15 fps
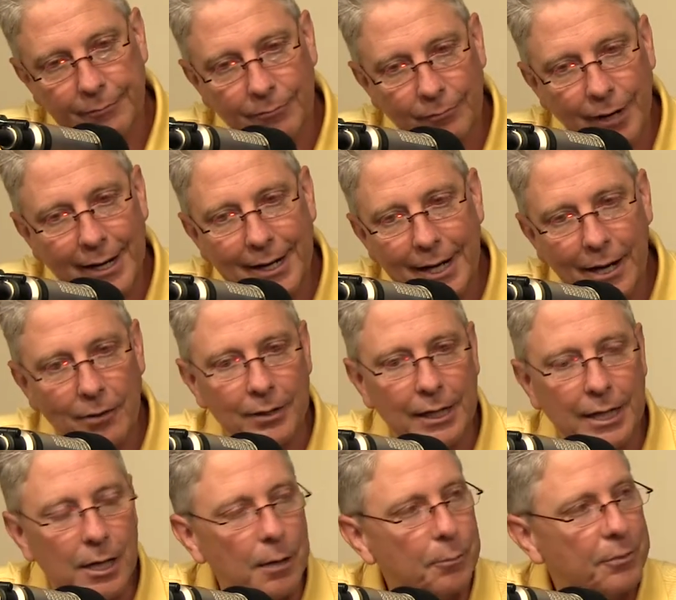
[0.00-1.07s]
right now, it
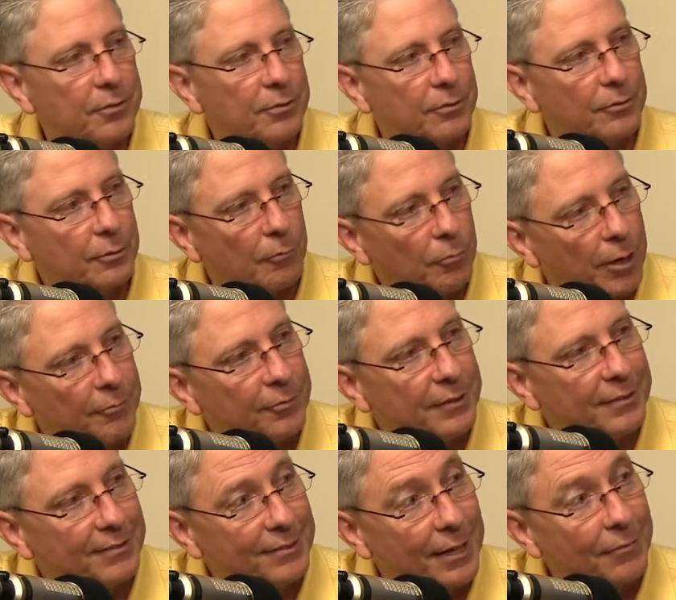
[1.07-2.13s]
encompasses of roughly
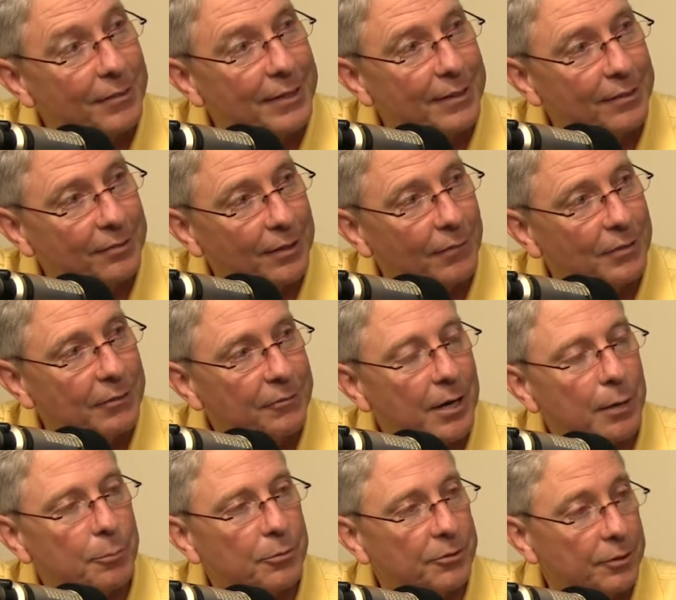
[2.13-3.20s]
70 to
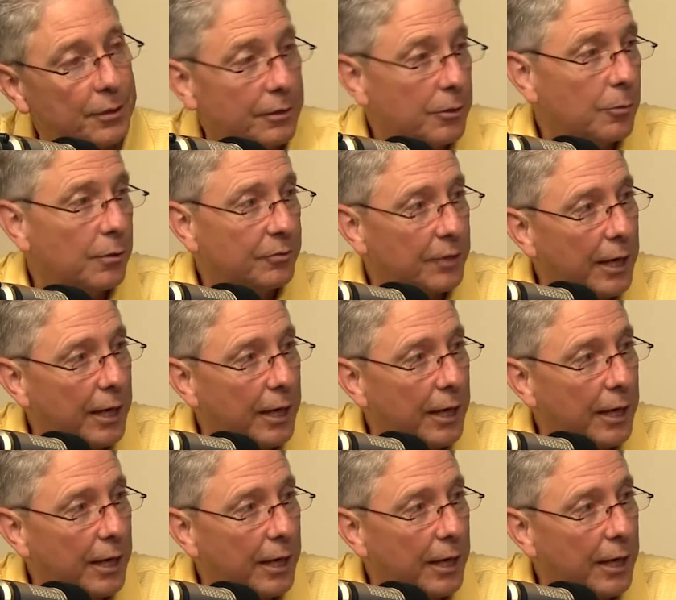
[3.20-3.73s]
75% of the U.S.